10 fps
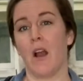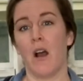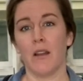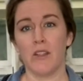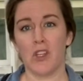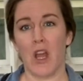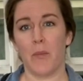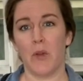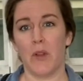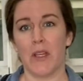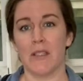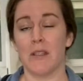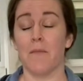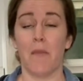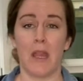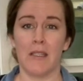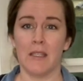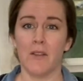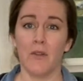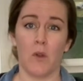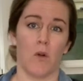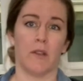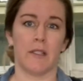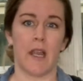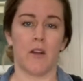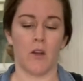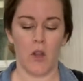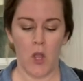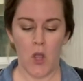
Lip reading: Holly Chapple is an amazing floral designer